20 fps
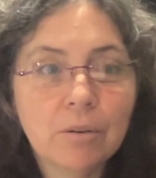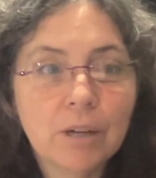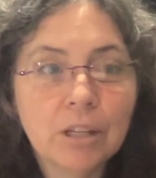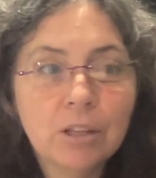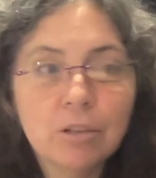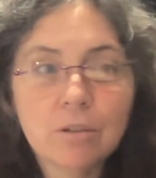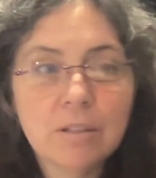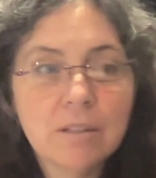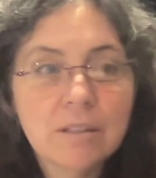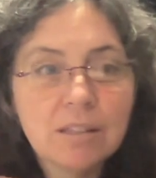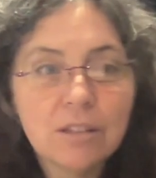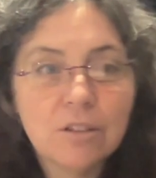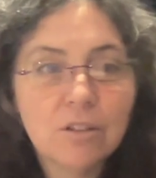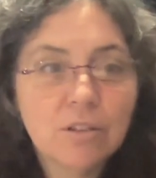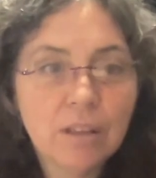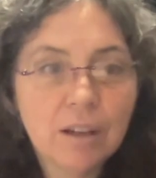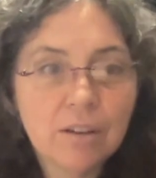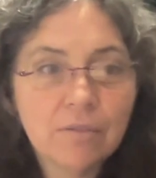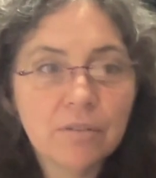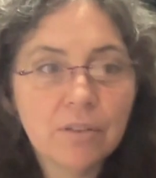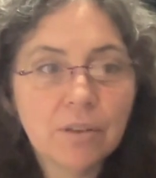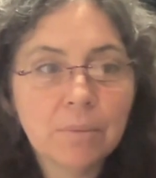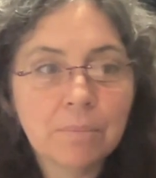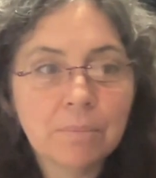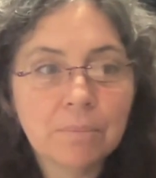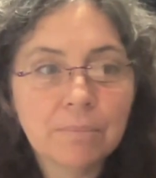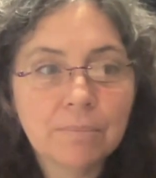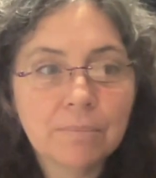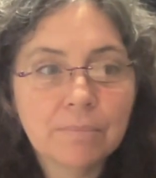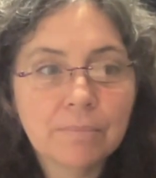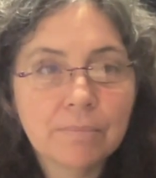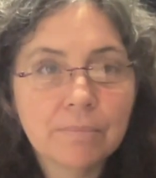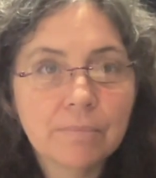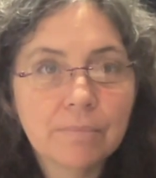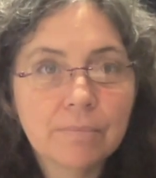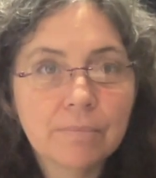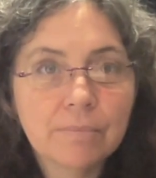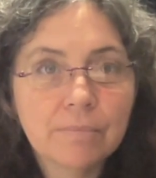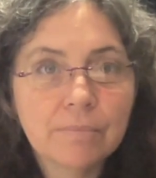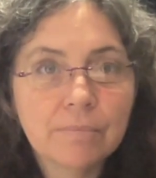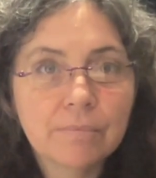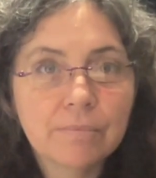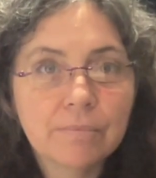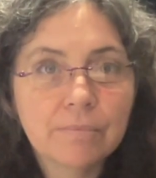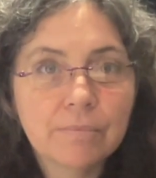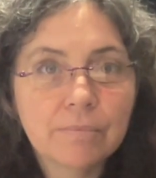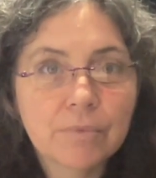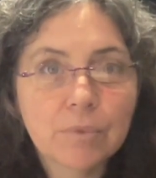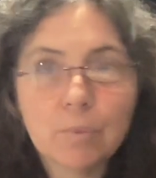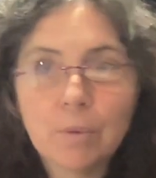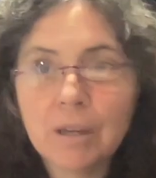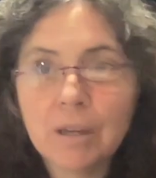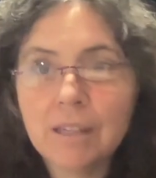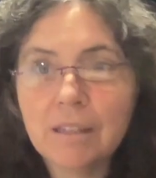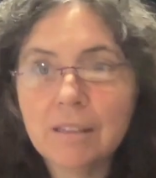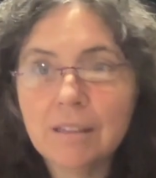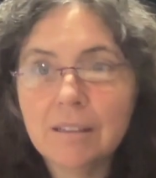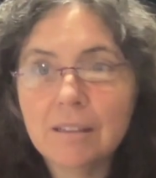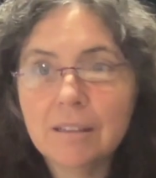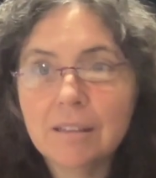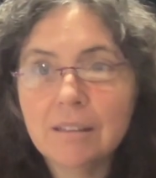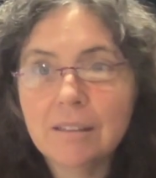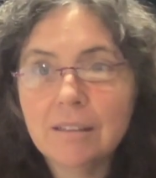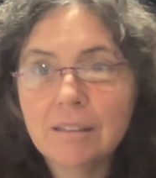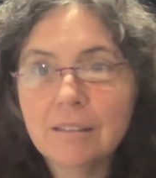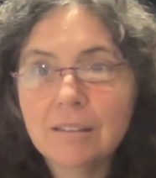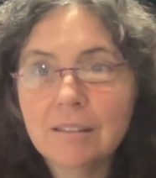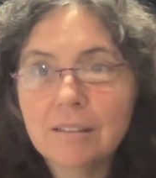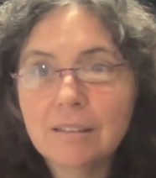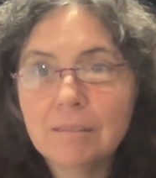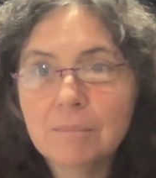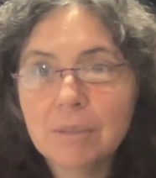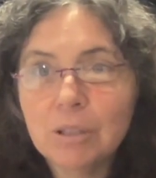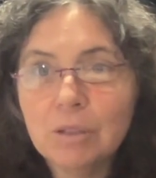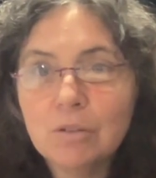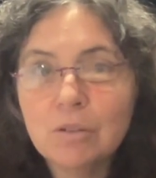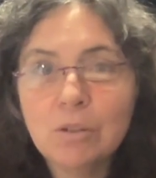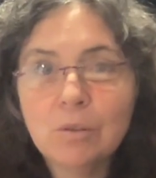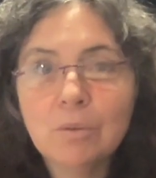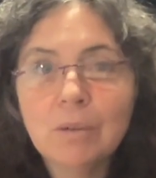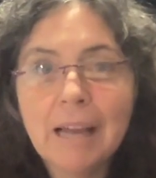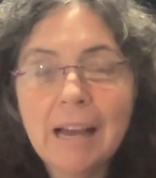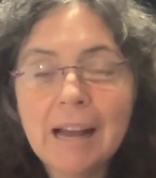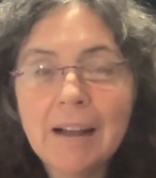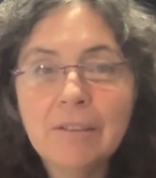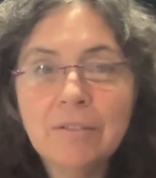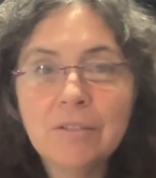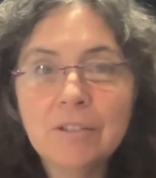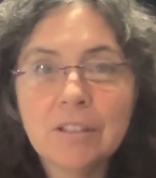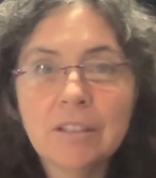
and you can still love them. Right? But you don't have